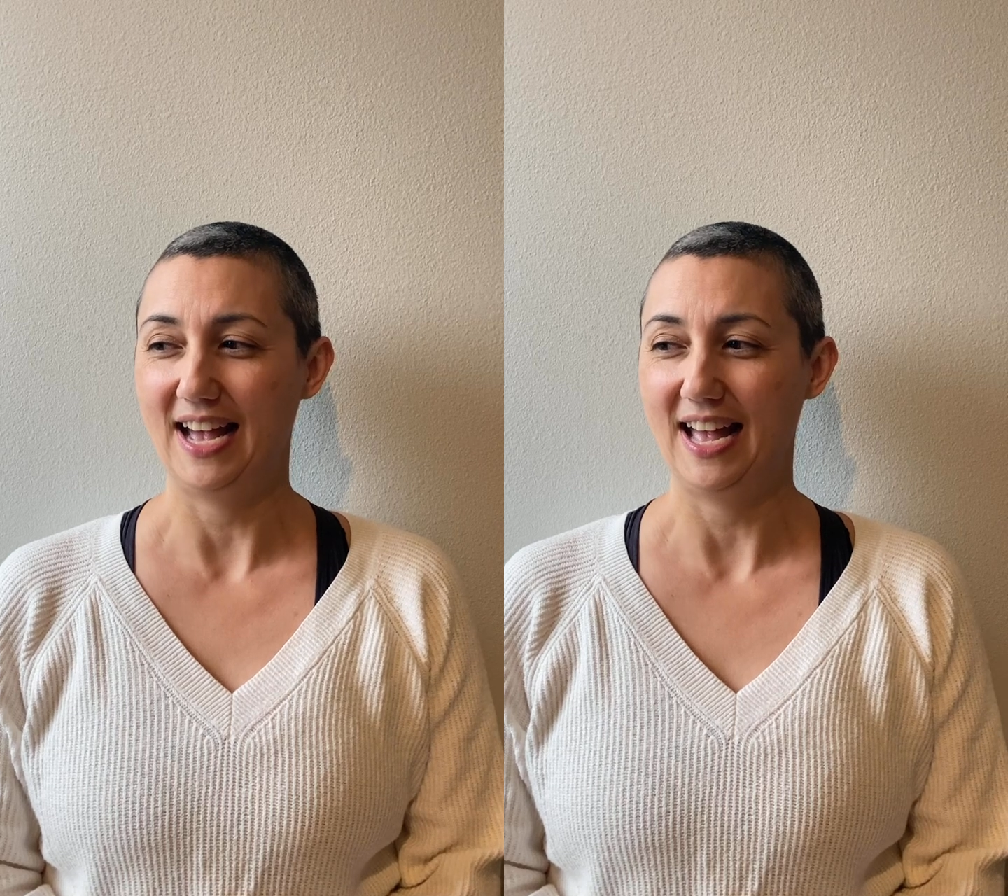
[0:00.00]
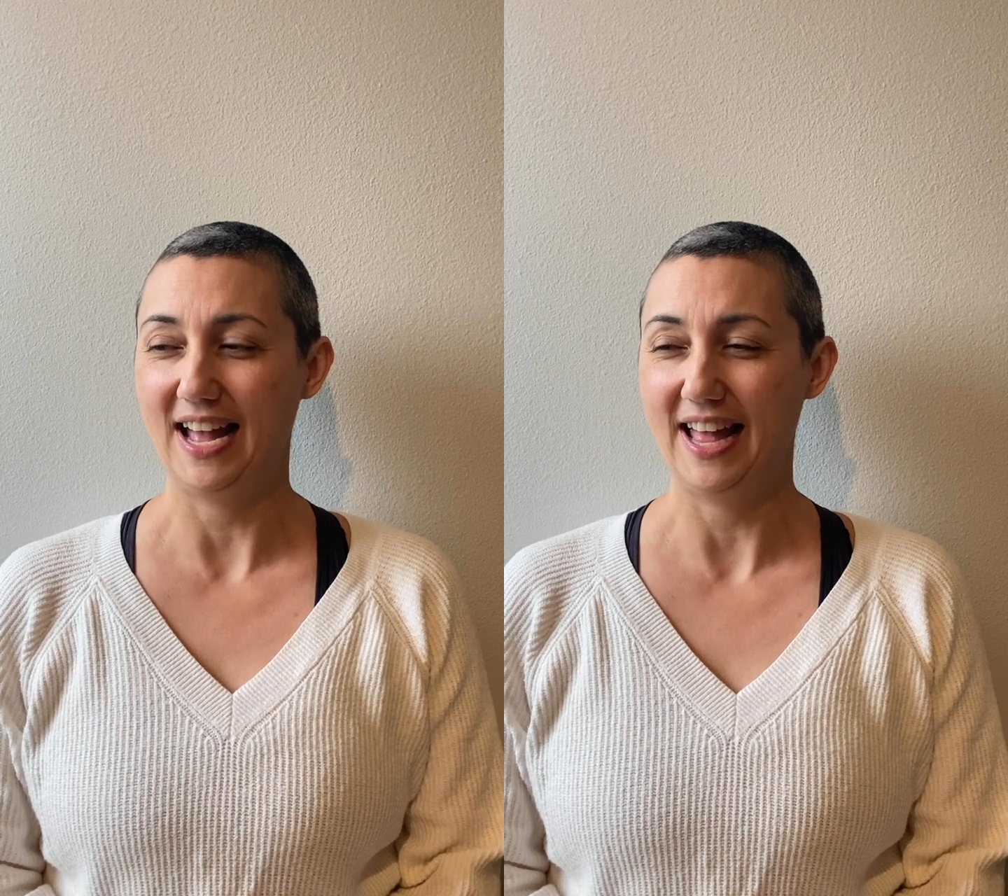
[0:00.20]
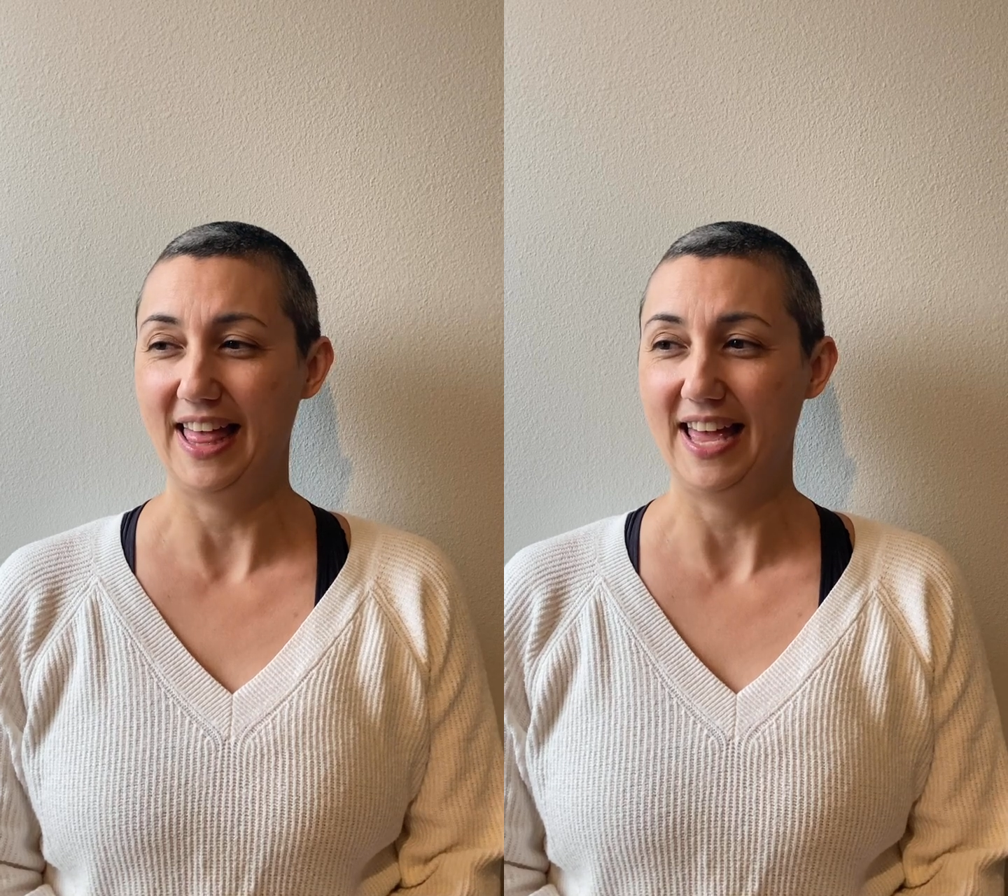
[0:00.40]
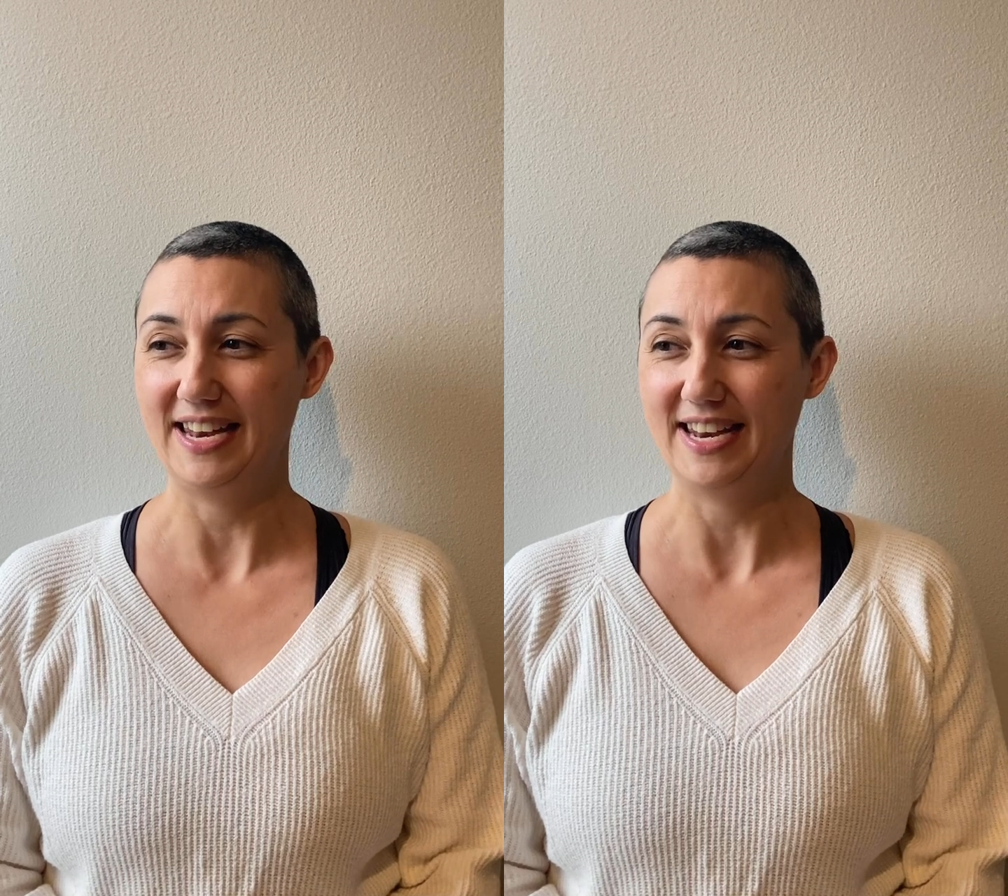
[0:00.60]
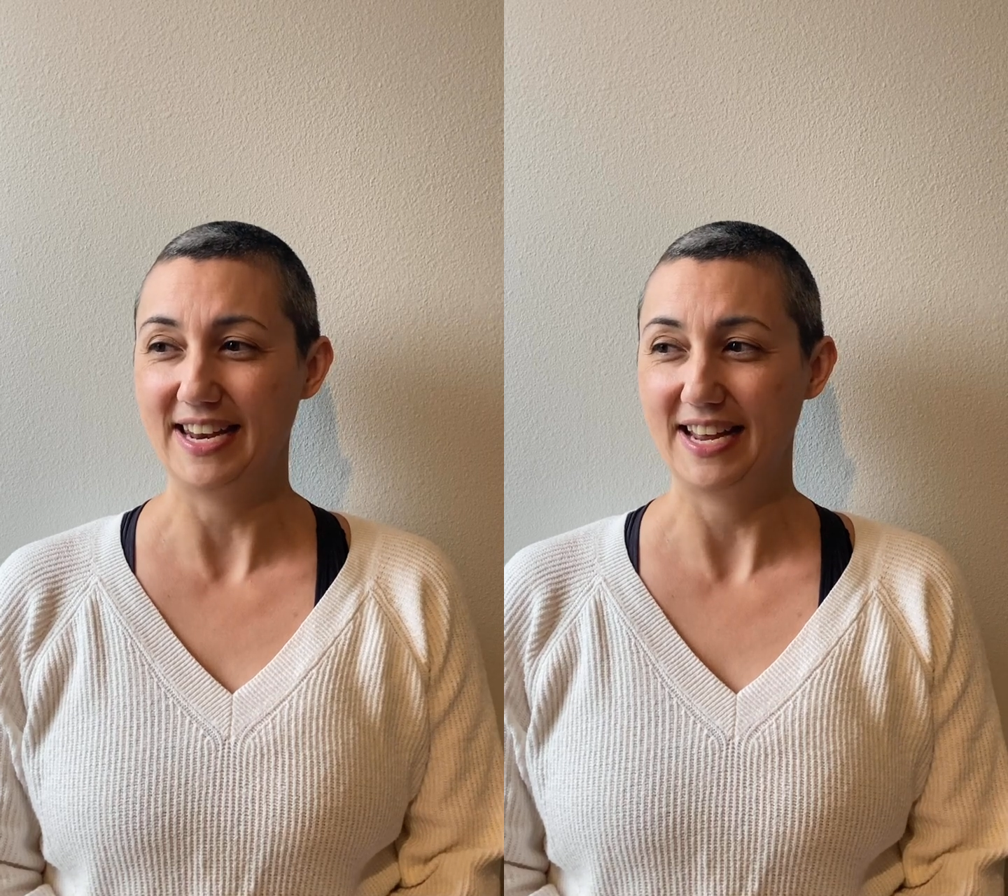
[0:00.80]

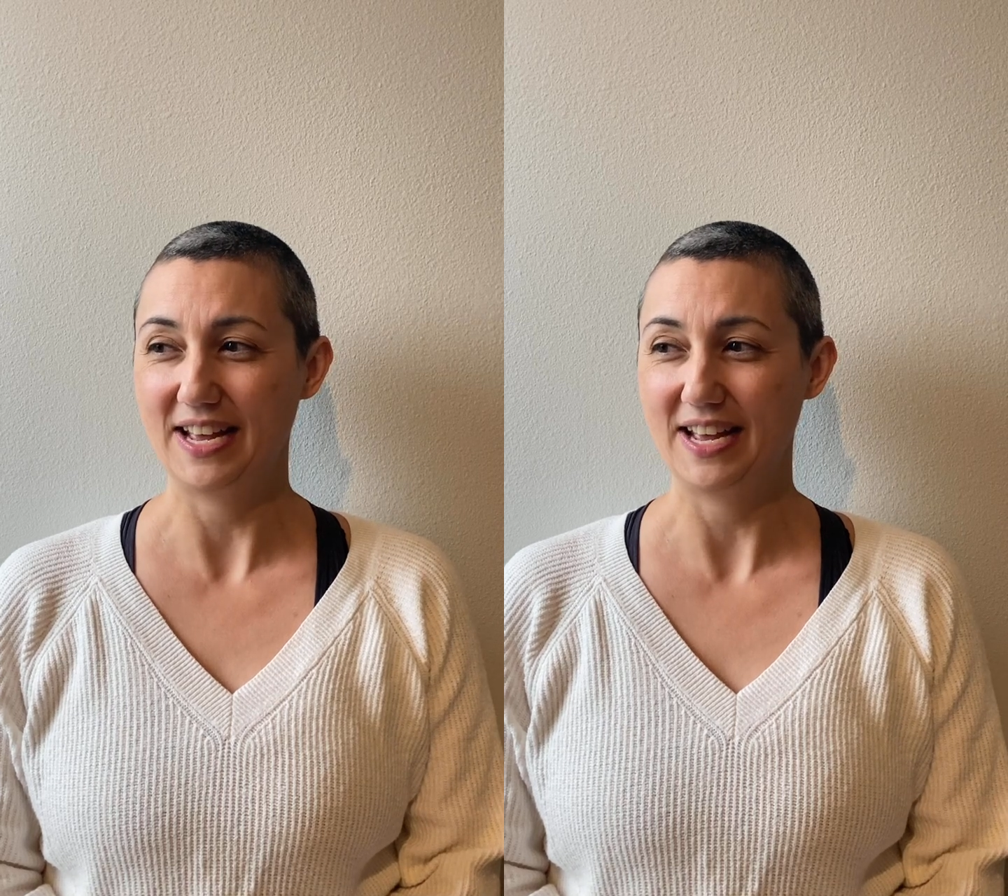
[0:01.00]
And